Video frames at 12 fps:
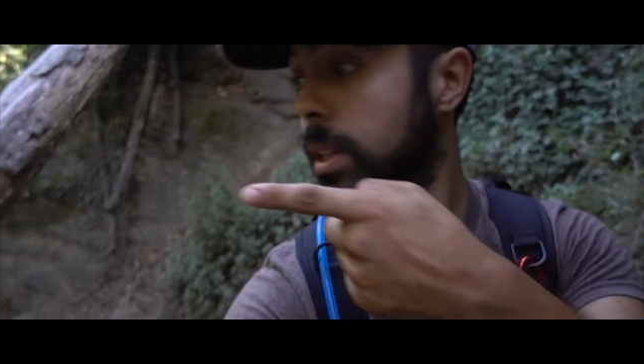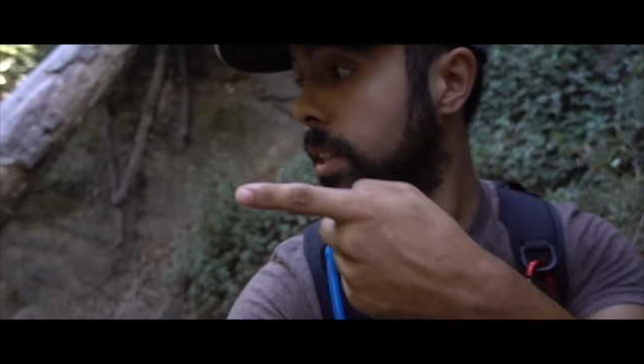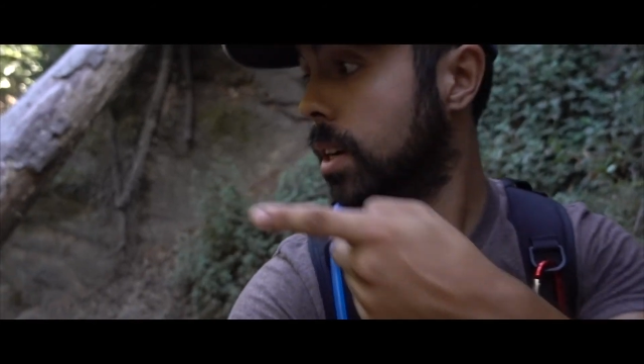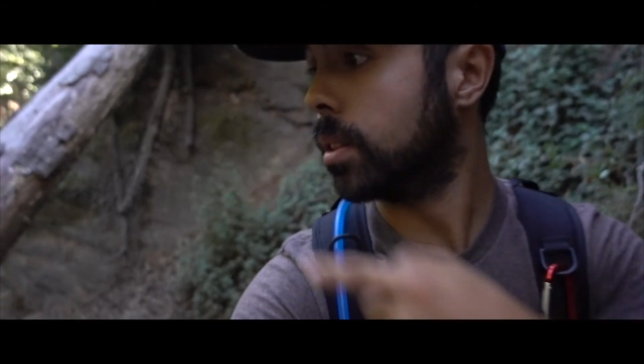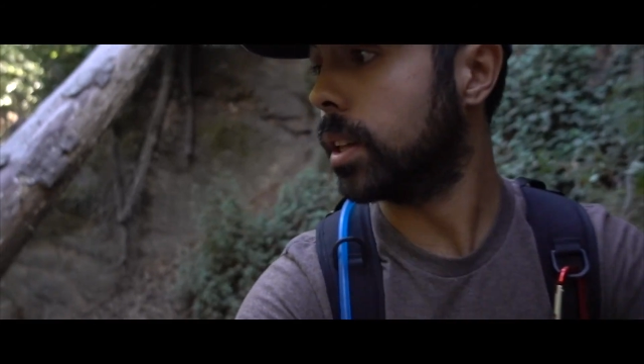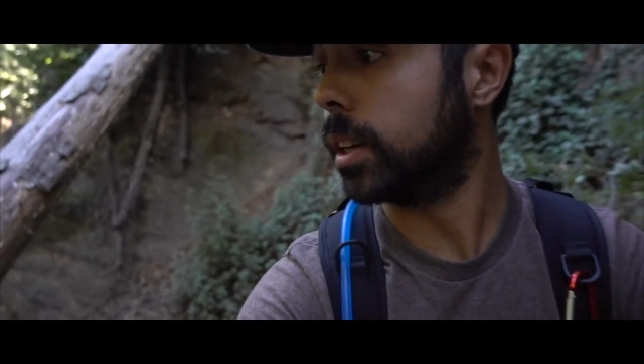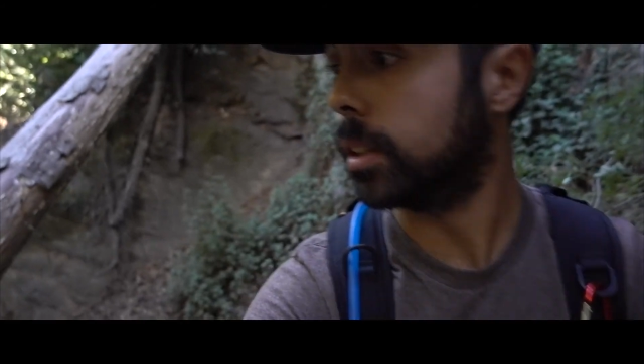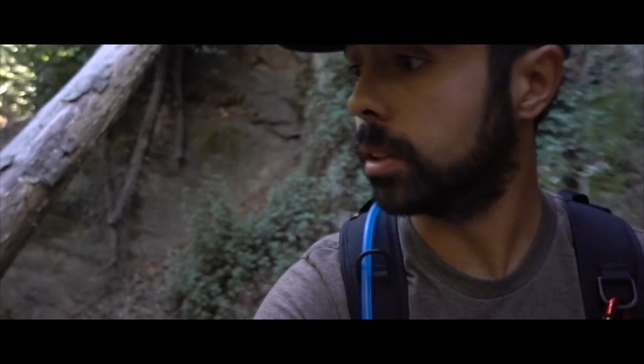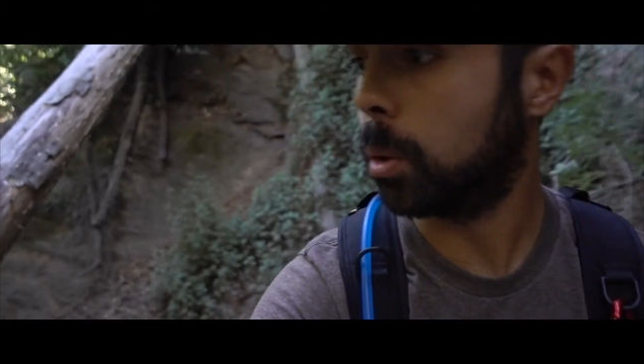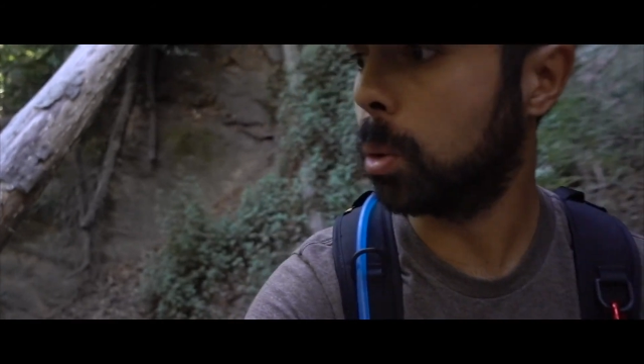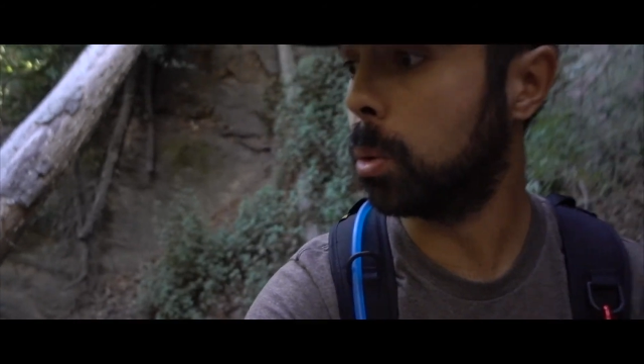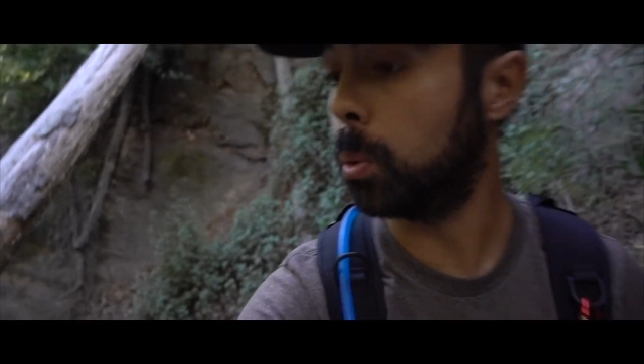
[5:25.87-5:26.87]
right down there, the
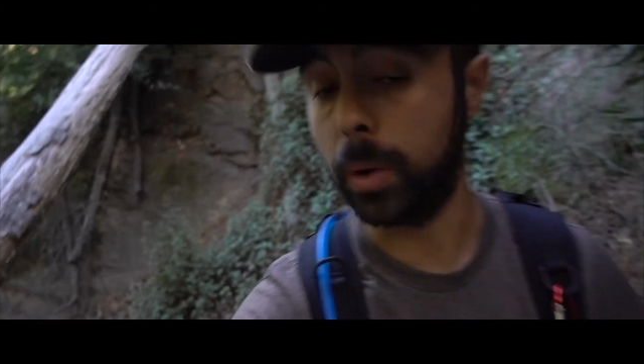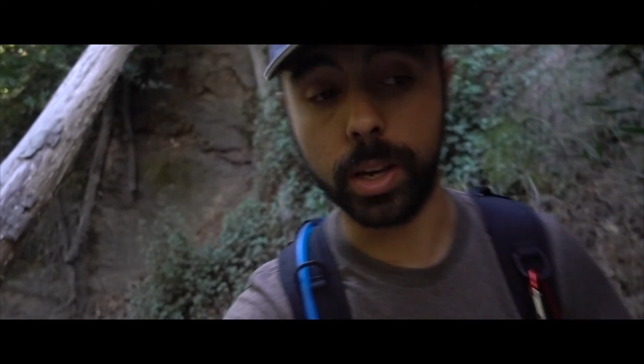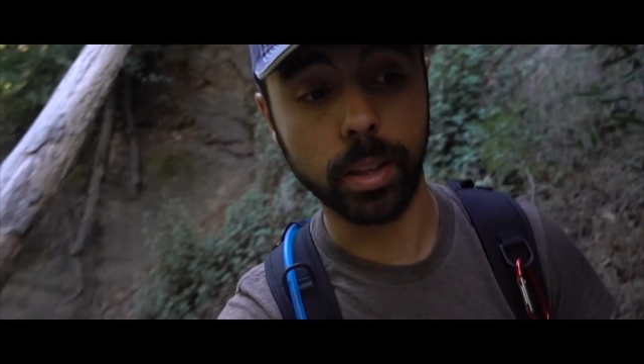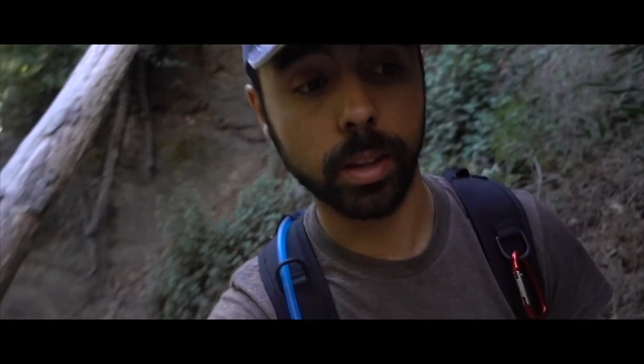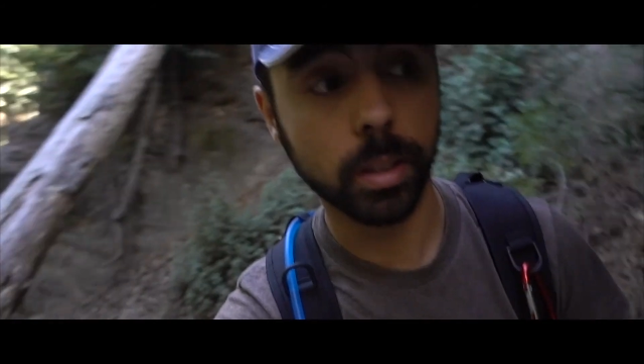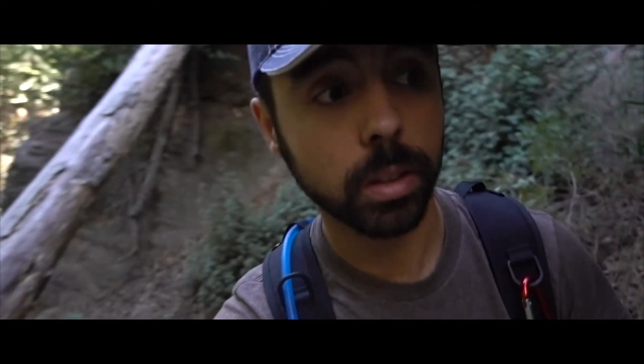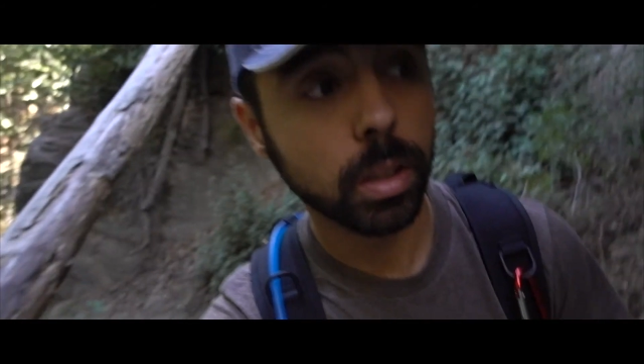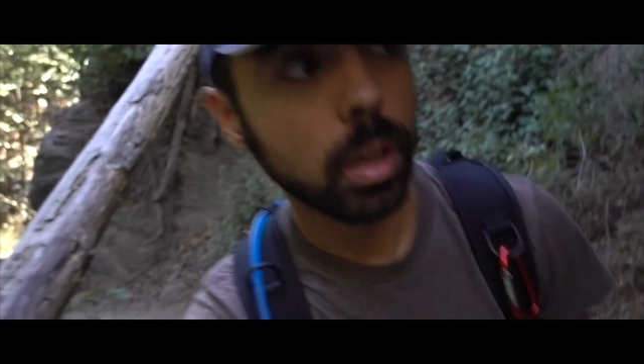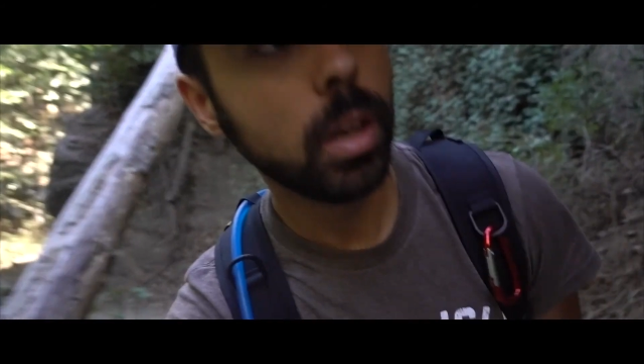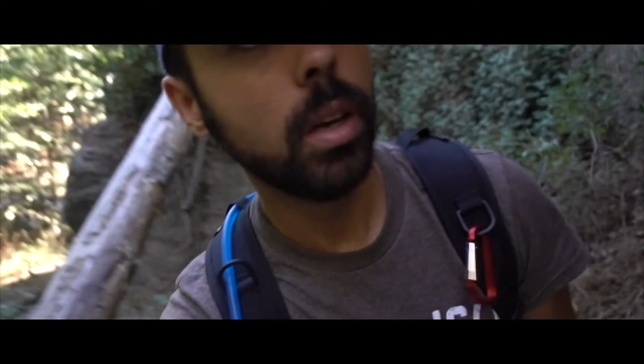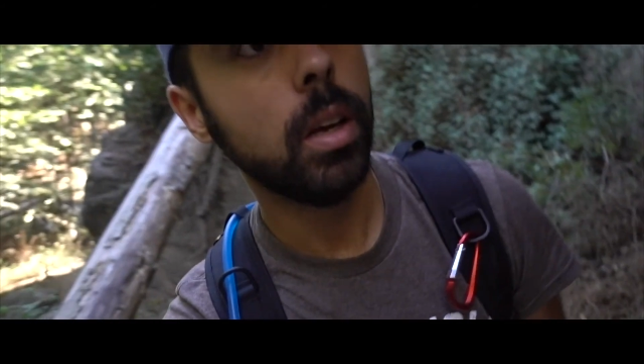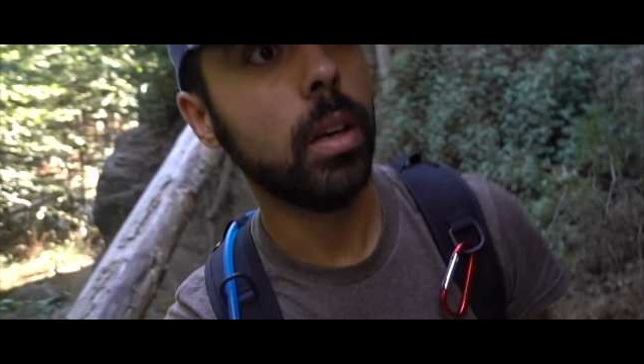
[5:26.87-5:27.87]
whole way there.
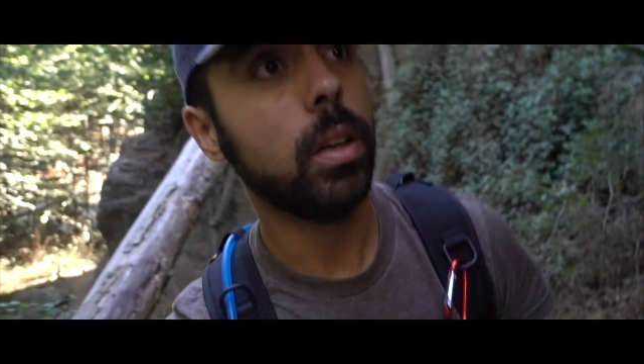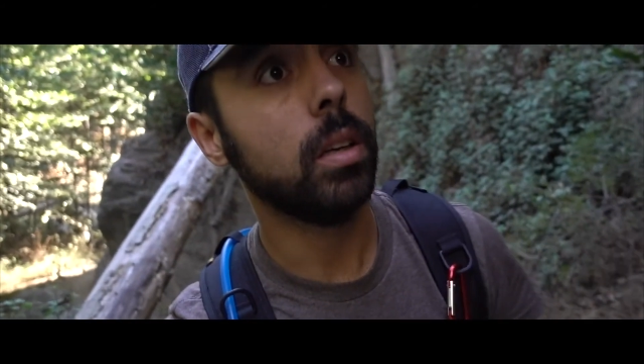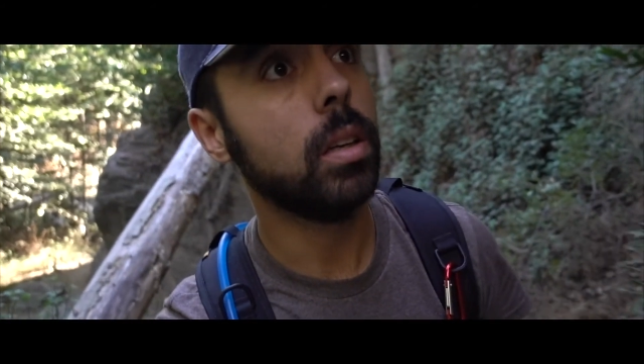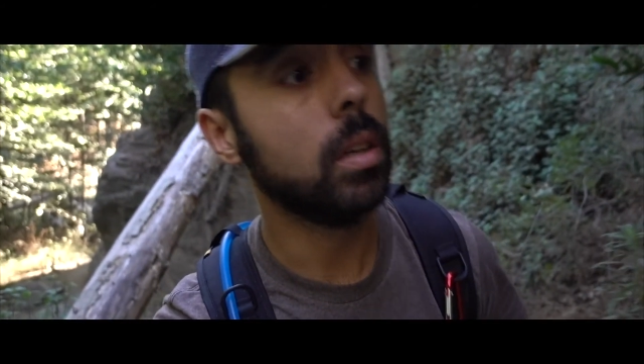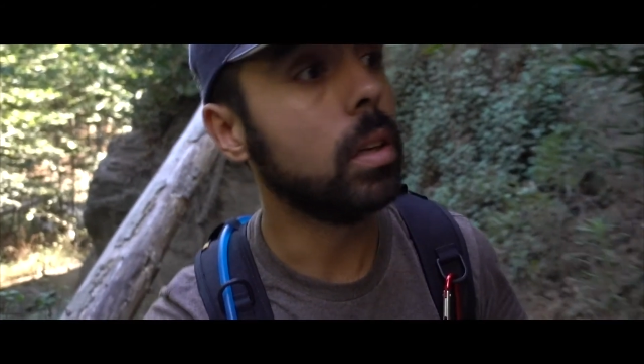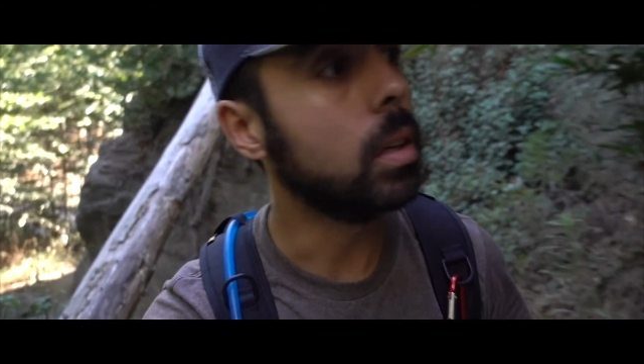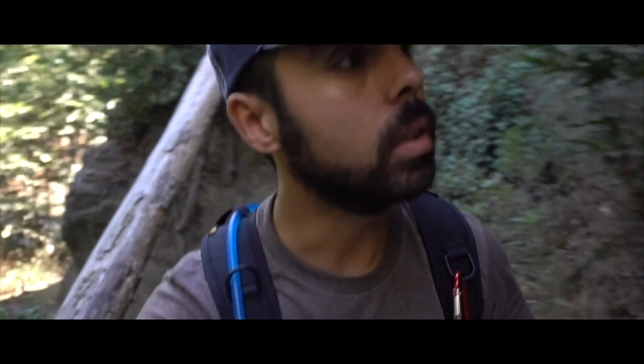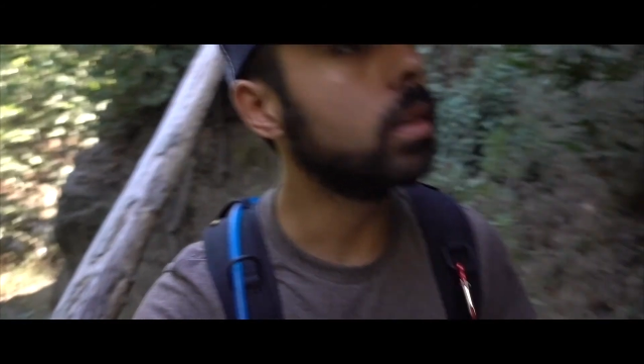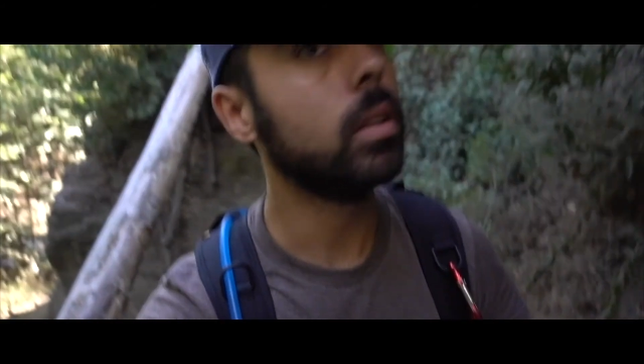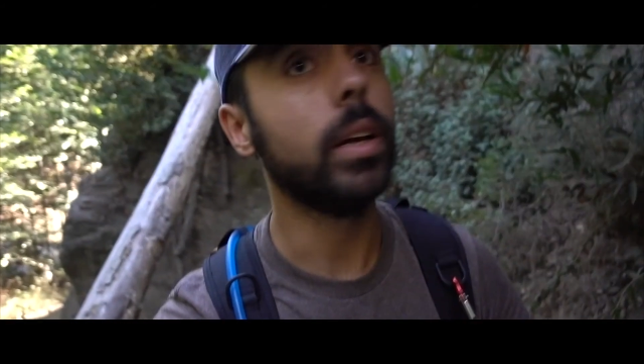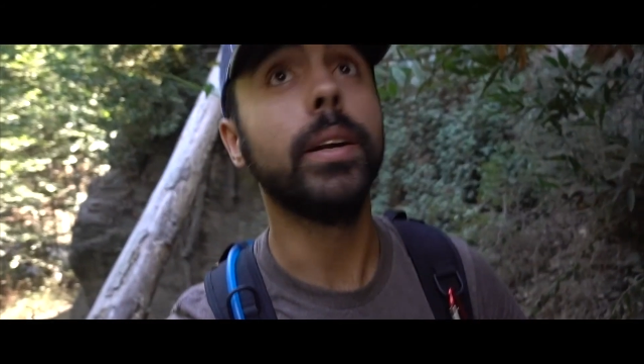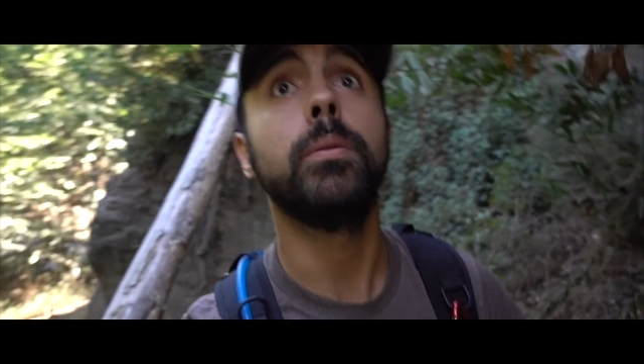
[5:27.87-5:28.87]

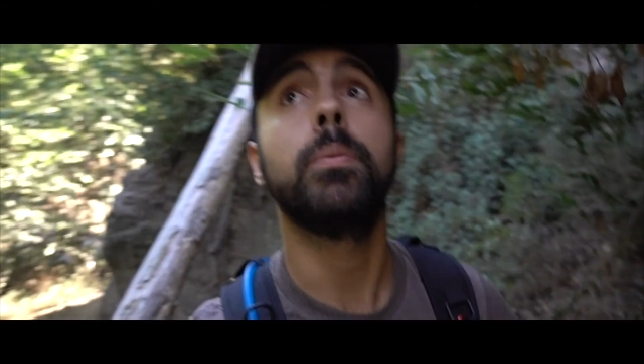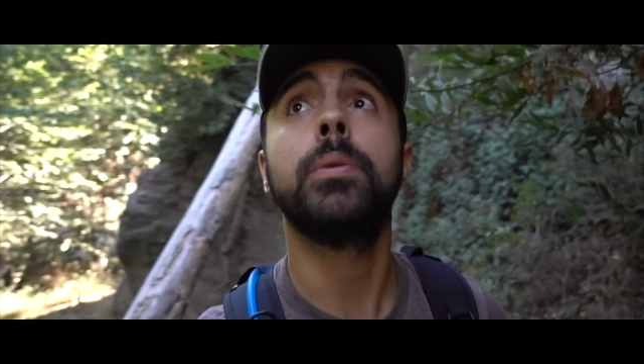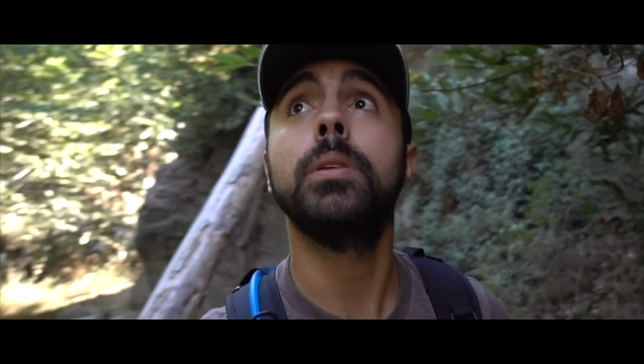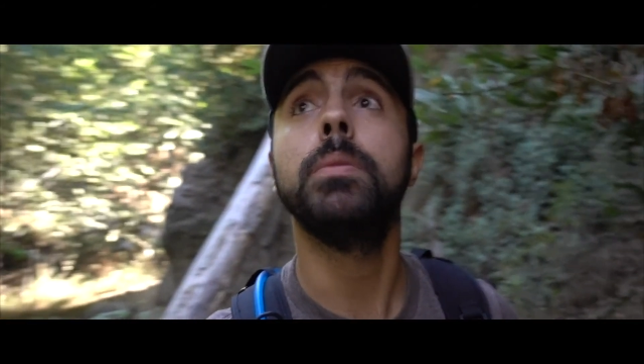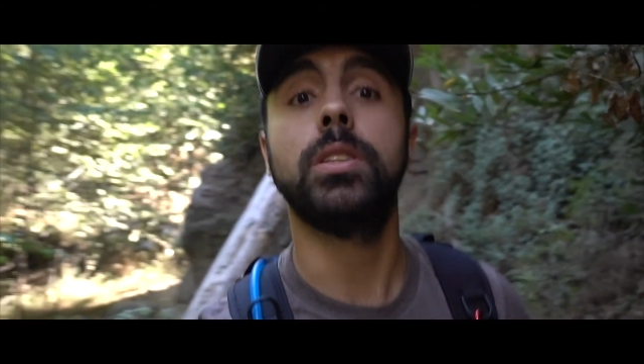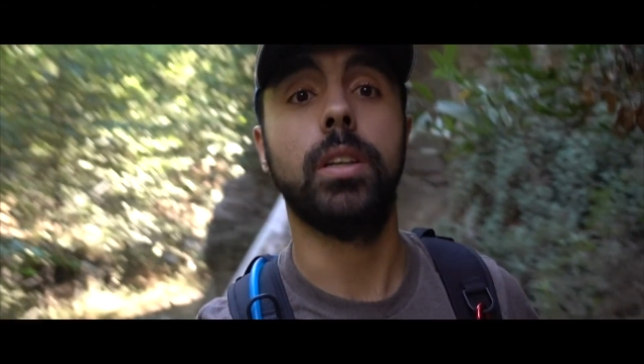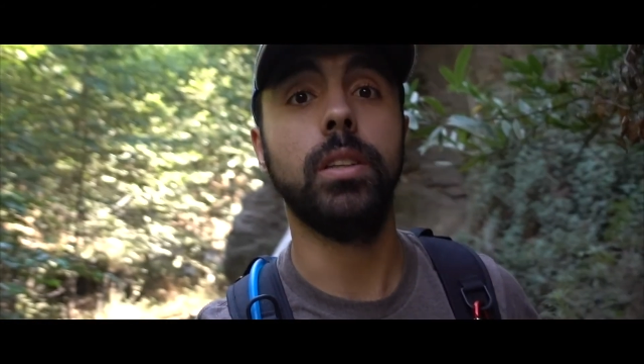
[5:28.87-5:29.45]
And we're pretty much